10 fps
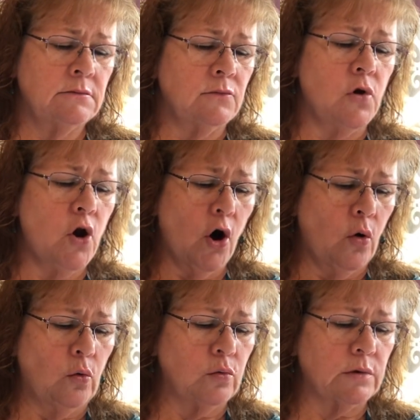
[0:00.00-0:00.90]

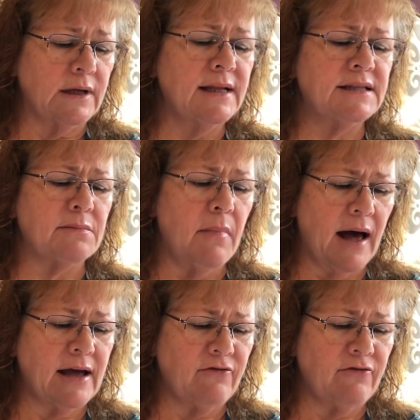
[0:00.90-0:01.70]
"No, it's my